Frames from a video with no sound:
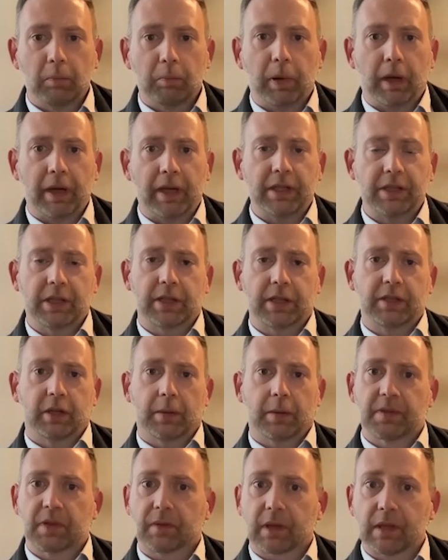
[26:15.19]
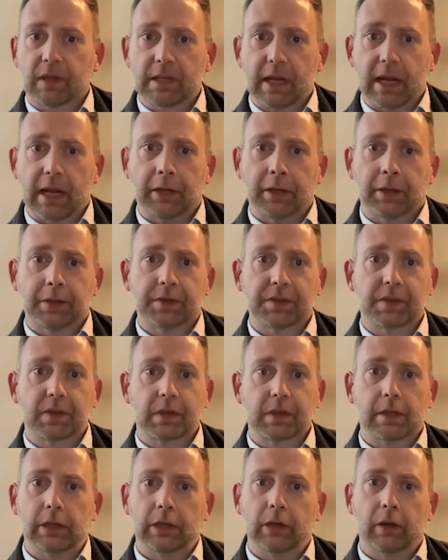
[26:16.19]
But in terms of
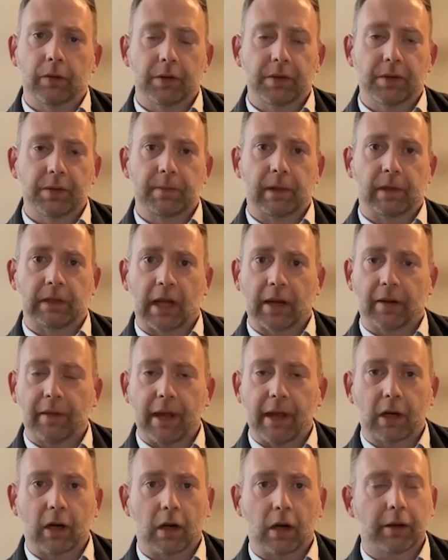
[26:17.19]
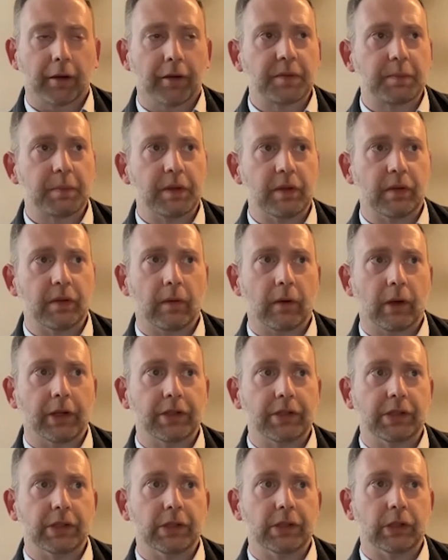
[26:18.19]
containers, a lot of that cargo has been
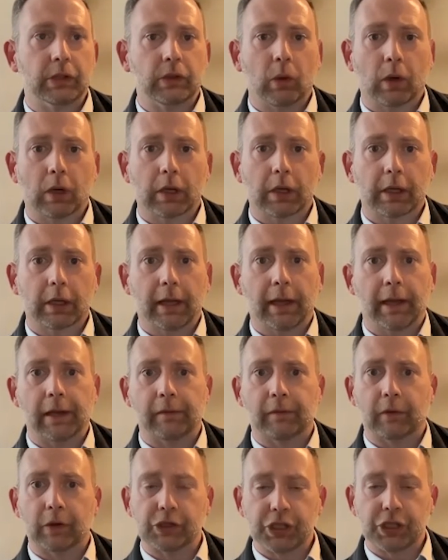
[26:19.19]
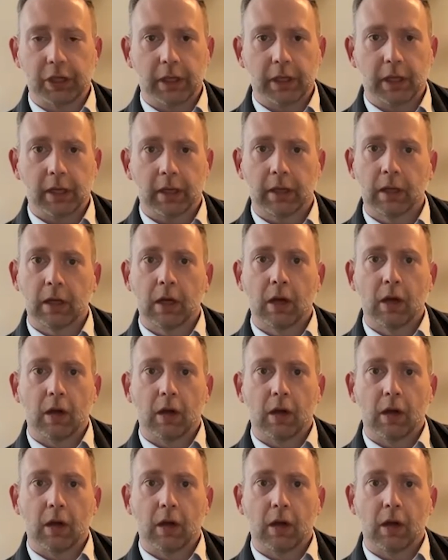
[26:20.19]
diverted to New York and Virginia.